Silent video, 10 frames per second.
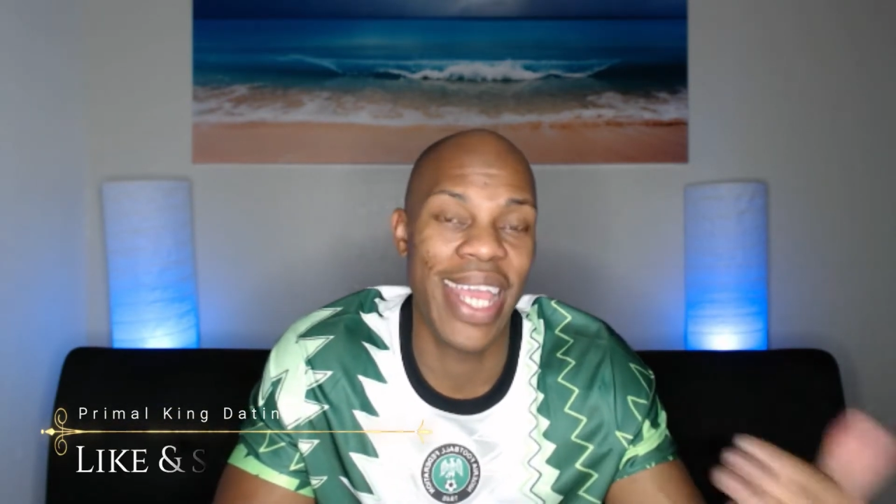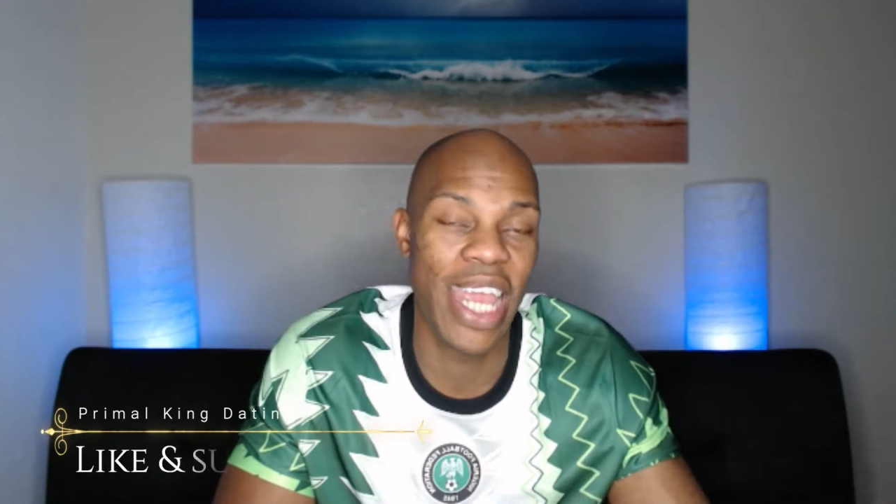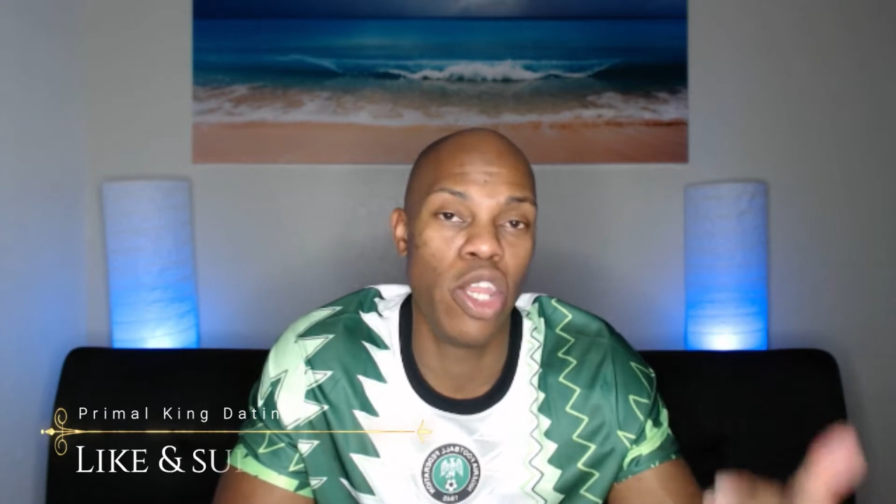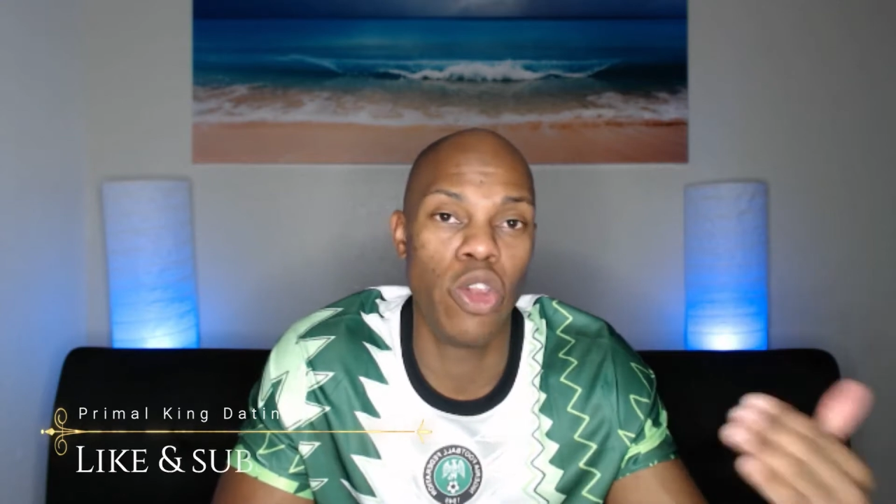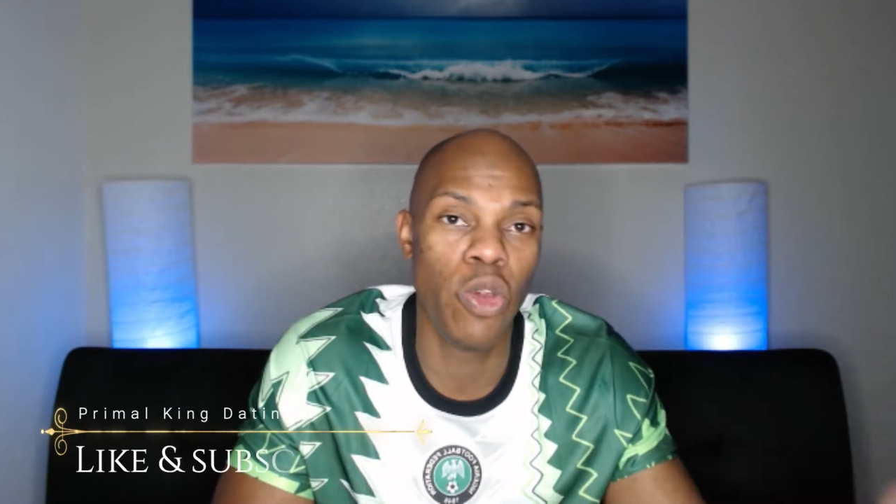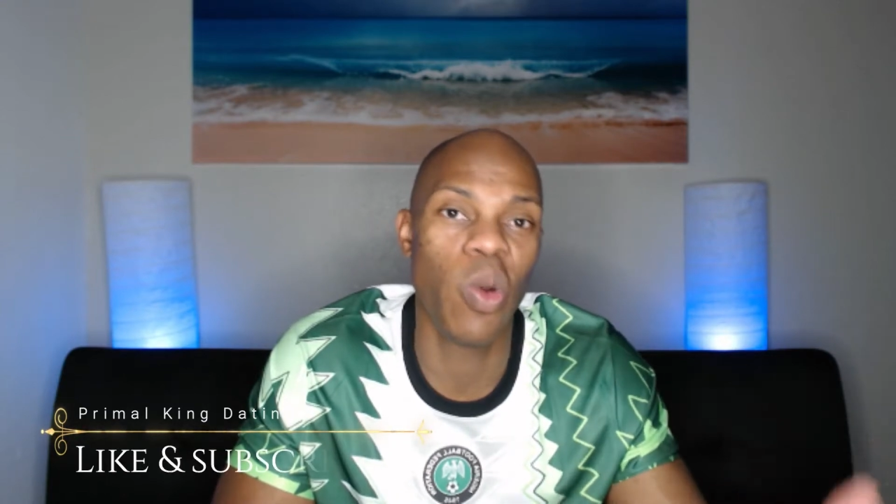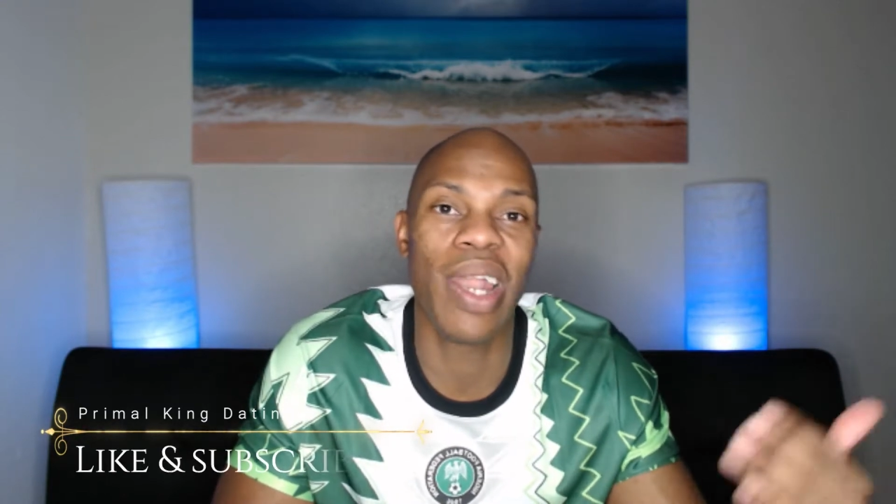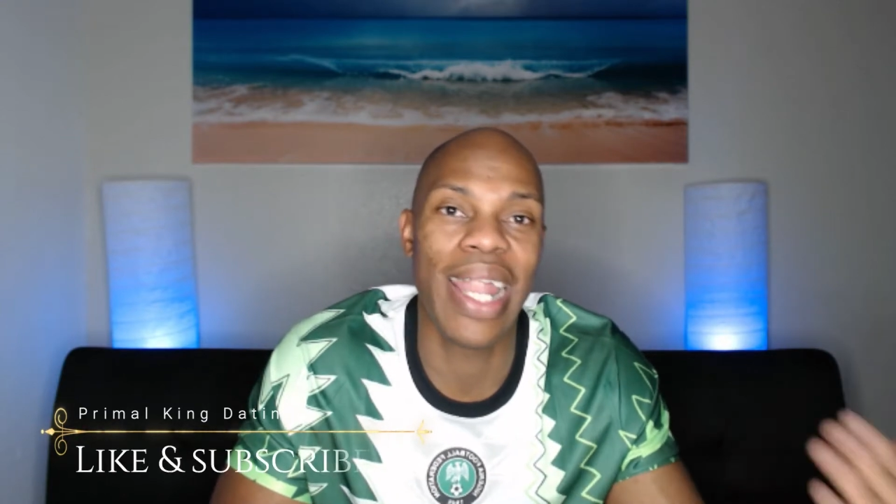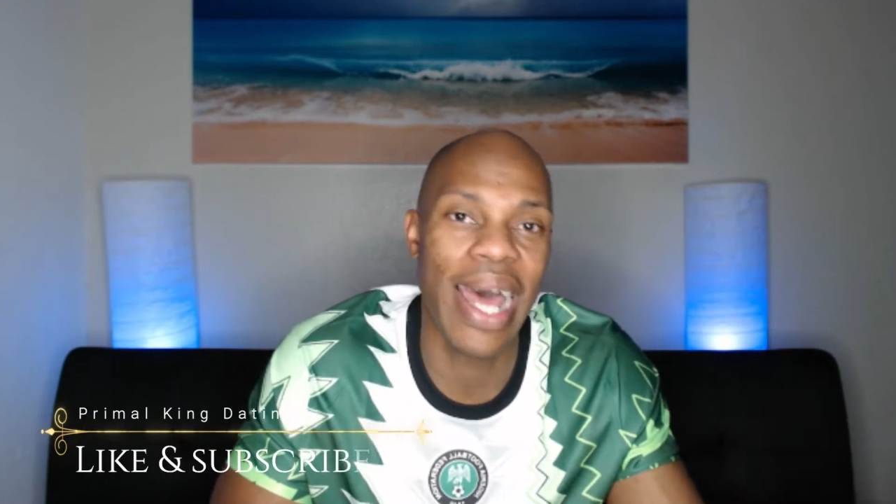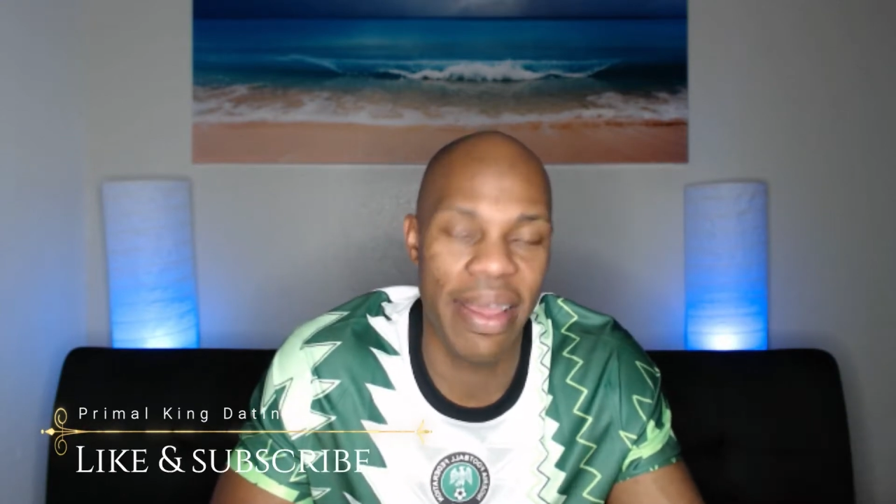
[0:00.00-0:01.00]
in your
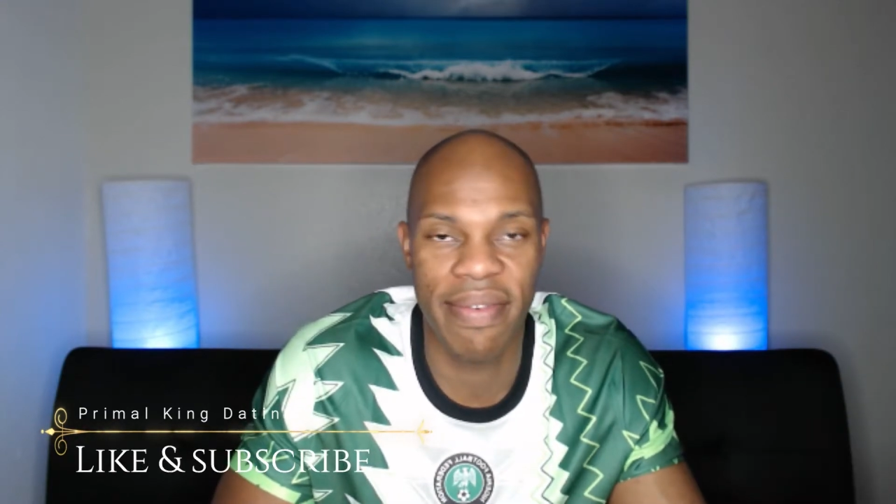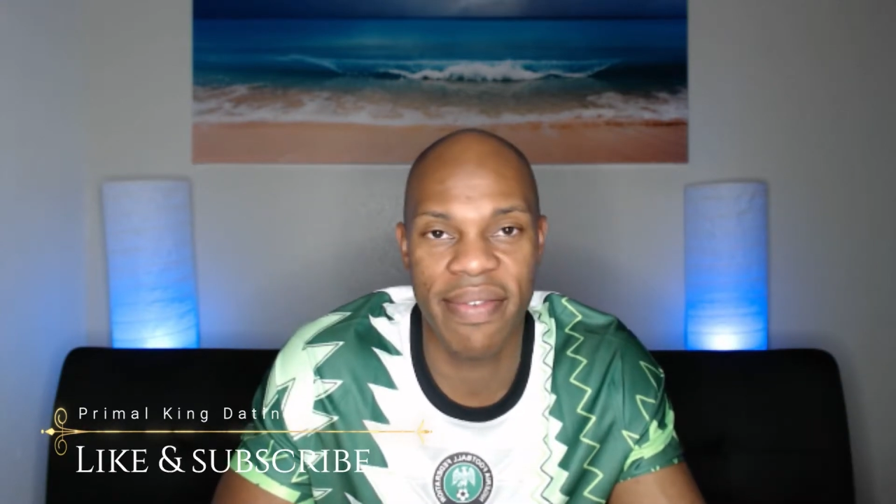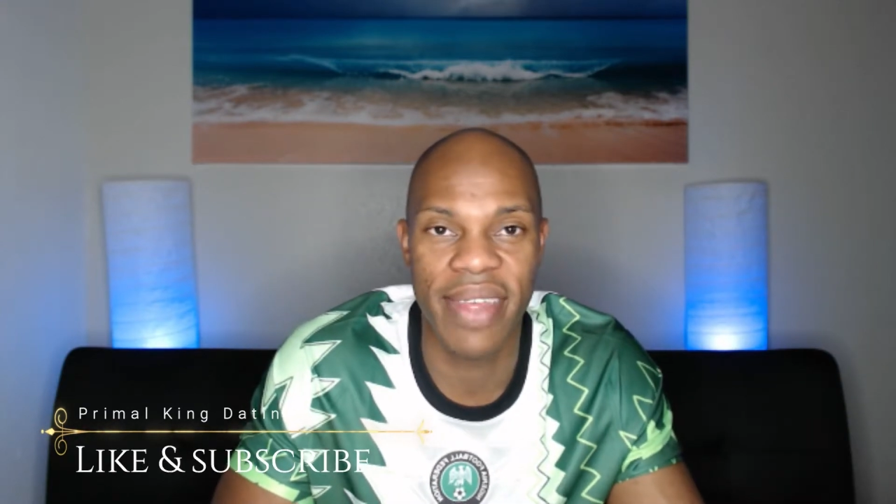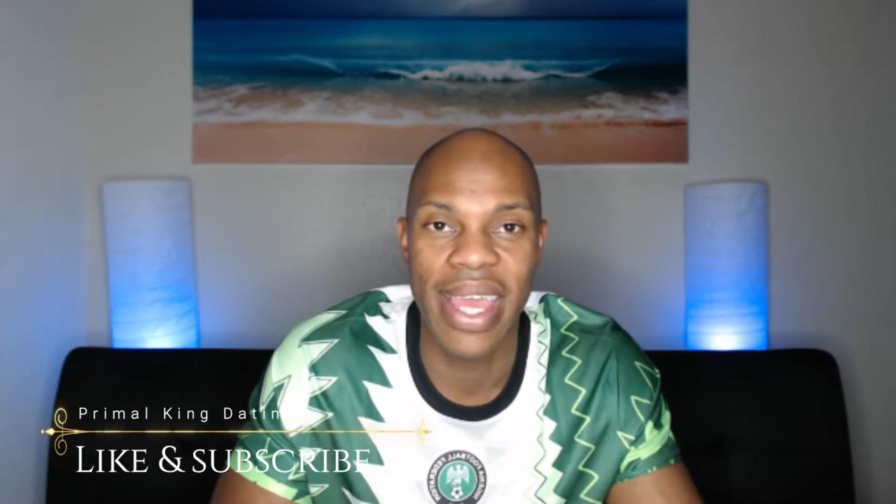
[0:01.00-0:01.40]
life